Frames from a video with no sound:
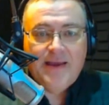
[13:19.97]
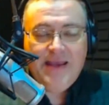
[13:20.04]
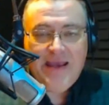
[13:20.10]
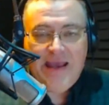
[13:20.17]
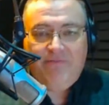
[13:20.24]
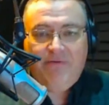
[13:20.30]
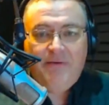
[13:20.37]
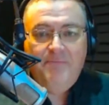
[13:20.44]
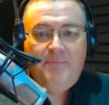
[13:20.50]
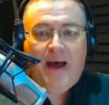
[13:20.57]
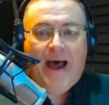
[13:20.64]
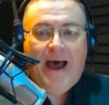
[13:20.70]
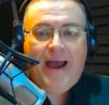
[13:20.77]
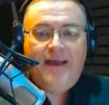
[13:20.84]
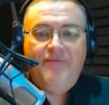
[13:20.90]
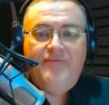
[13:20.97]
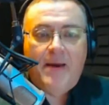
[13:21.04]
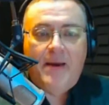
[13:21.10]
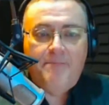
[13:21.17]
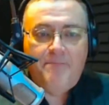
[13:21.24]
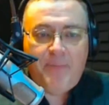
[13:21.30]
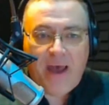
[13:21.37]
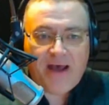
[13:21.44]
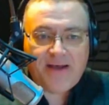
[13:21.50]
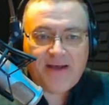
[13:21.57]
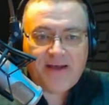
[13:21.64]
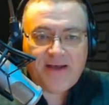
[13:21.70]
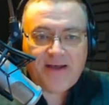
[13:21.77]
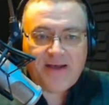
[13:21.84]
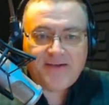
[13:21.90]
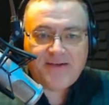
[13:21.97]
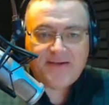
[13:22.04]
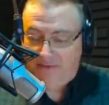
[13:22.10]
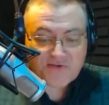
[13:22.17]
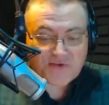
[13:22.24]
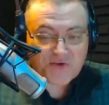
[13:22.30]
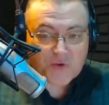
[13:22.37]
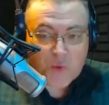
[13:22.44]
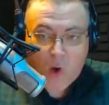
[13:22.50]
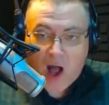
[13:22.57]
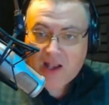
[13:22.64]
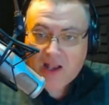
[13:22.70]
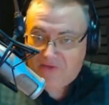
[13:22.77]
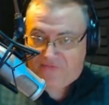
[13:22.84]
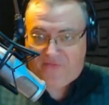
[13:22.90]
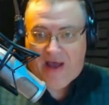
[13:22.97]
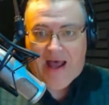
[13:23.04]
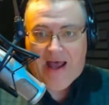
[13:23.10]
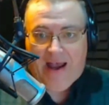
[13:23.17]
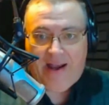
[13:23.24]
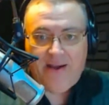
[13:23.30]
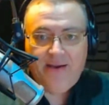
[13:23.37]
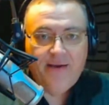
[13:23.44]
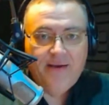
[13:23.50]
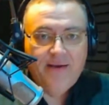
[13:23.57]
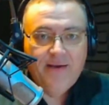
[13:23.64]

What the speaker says: even by the best and most qualified